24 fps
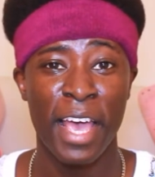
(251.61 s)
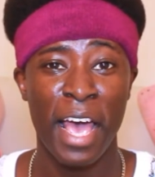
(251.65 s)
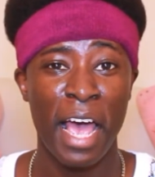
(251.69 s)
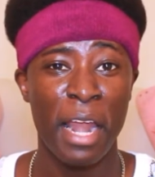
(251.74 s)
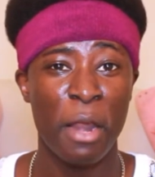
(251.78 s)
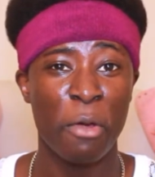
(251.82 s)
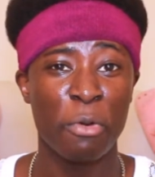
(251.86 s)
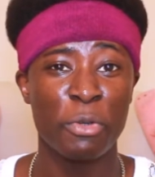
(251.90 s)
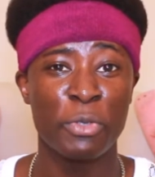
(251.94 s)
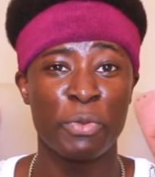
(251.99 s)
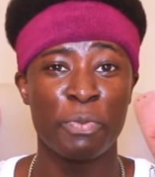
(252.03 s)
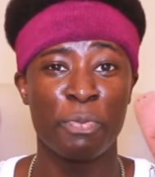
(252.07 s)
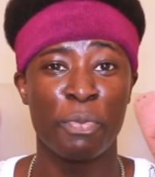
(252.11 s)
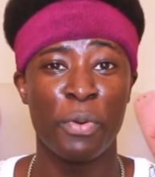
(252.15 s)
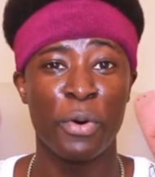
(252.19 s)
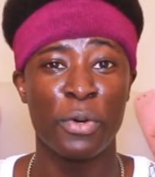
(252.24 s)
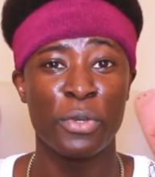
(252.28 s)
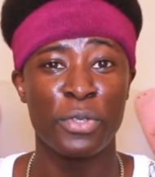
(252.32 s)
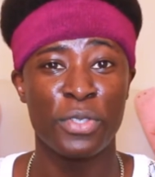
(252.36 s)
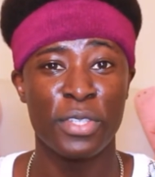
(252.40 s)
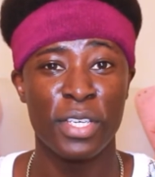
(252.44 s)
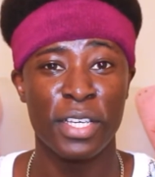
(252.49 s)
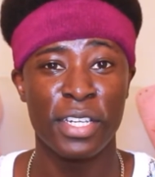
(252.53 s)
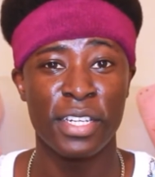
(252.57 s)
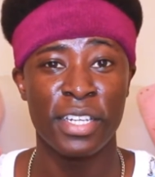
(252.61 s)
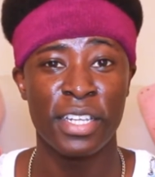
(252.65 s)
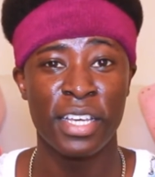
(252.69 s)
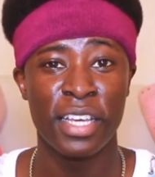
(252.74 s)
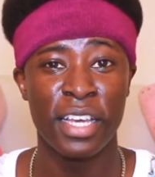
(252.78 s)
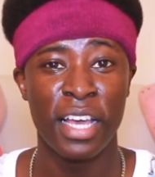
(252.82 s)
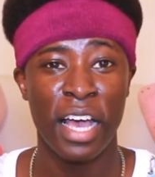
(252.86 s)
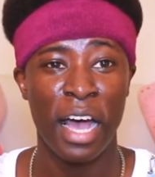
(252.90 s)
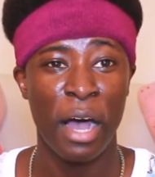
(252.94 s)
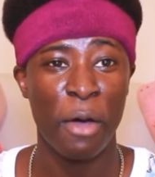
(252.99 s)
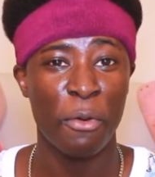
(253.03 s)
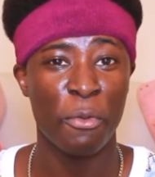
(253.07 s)
And I was buzzing.
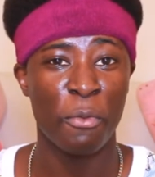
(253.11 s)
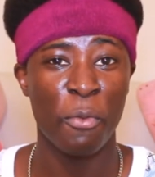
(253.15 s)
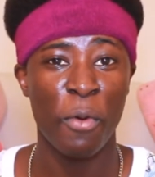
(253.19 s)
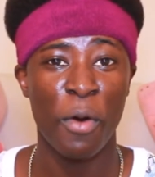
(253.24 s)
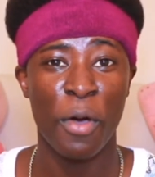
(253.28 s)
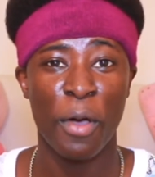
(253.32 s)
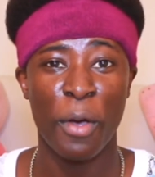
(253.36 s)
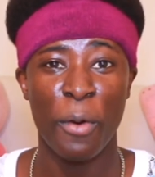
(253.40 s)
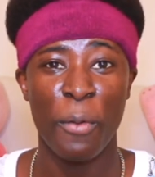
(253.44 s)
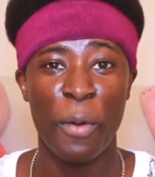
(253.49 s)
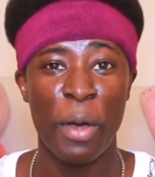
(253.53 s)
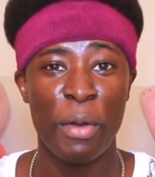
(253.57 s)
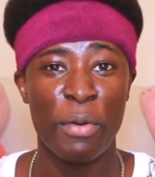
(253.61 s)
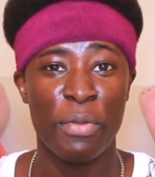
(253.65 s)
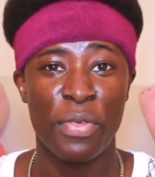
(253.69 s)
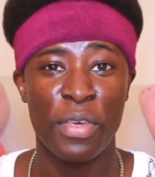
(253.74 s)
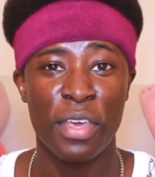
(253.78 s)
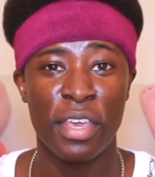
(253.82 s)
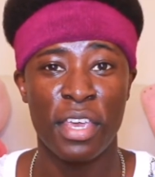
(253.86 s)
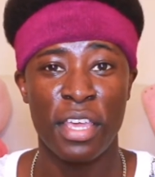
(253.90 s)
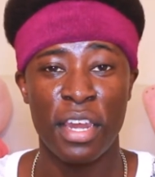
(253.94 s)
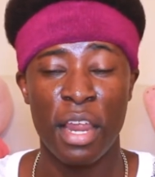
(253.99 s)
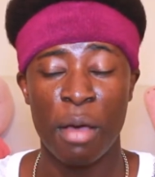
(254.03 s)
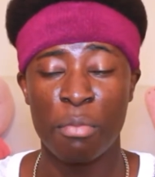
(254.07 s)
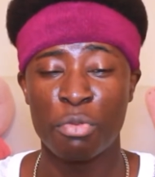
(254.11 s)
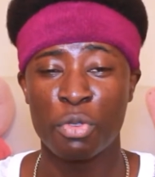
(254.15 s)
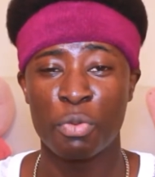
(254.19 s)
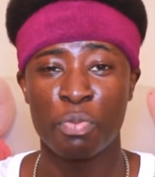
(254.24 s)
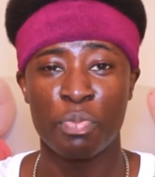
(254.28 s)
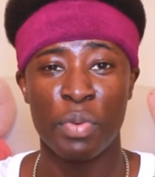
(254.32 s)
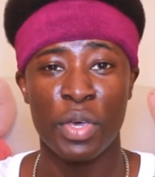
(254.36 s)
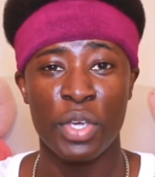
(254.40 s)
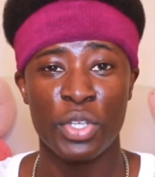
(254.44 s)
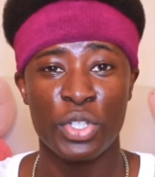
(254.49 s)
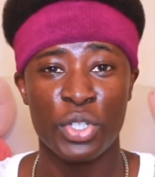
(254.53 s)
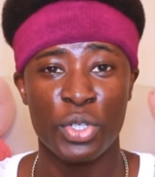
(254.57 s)
I would walk around thinking I'm
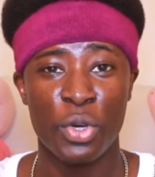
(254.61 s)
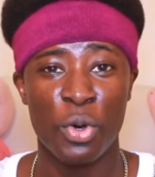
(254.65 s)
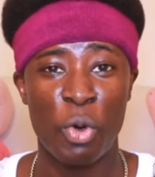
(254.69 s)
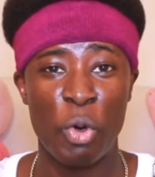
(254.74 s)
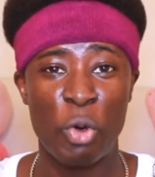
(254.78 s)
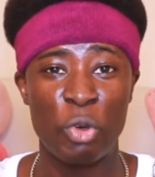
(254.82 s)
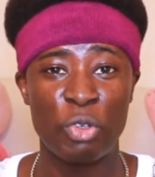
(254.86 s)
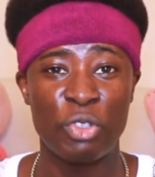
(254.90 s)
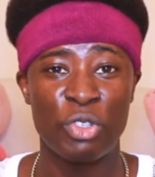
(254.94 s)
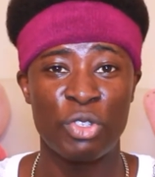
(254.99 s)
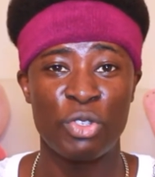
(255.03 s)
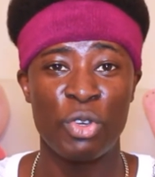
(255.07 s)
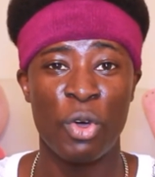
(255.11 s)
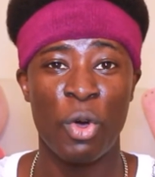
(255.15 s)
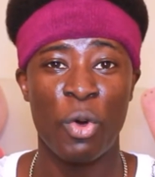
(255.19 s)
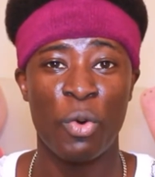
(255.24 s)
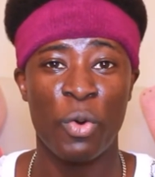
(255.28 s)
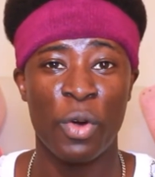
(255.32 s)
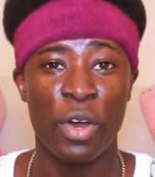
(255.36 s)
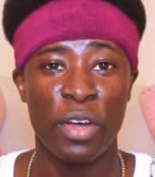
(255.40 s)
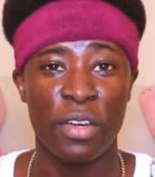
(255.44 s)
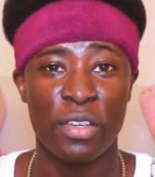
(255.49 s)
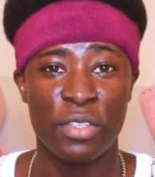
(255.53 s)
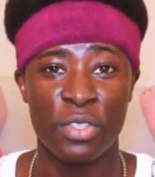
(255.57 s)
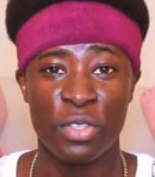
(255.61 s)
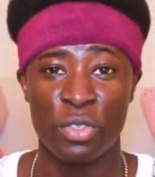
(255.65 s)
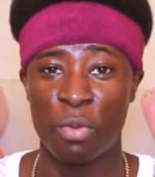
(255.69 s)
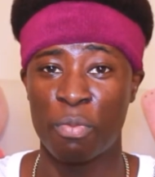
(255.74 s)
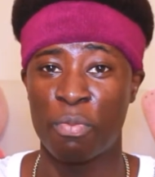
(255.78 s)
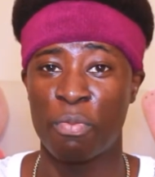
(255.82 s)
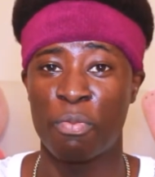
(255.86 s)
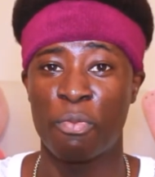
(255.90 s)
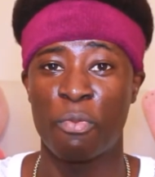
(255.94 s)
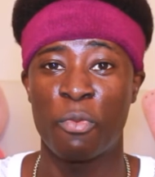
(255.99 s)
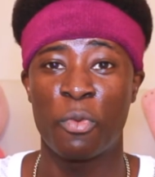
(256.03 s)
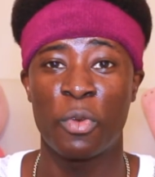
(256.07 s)
special because Dora,
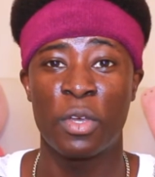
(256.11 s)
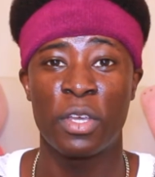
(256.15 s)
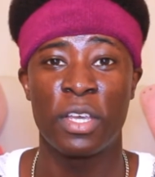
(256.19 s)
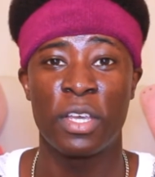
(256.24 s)
some